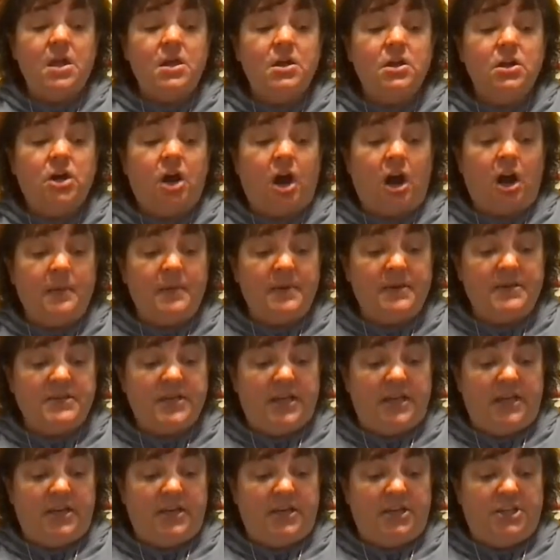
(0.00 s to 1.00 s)
Carbon
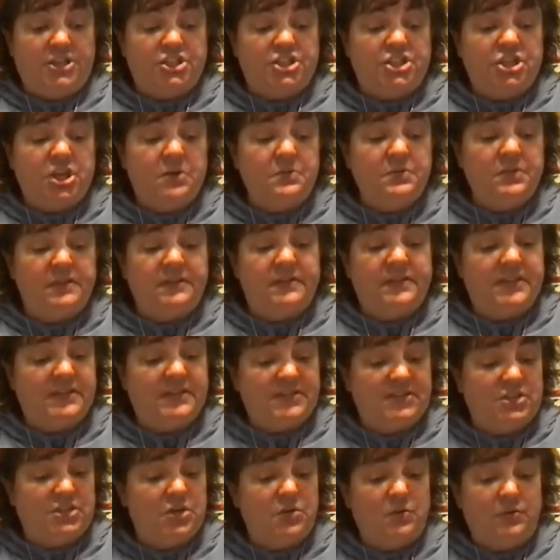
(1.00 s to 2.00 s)
dating showed that
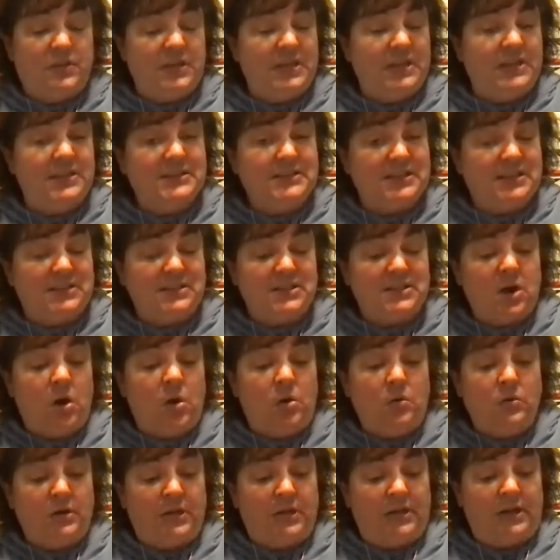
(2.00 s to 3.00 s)
this tooth isn't
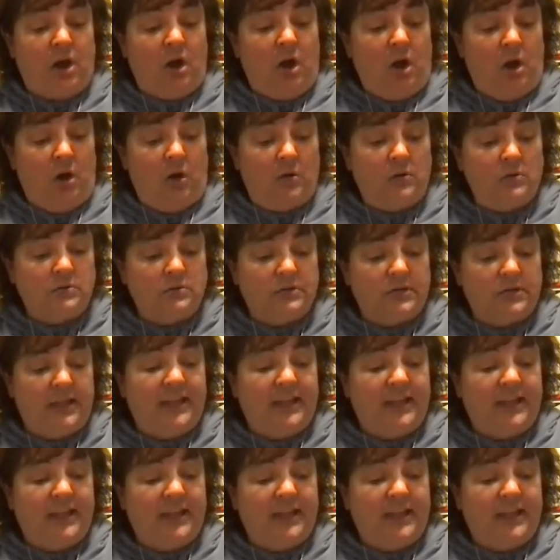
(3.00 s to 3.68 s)
old at all.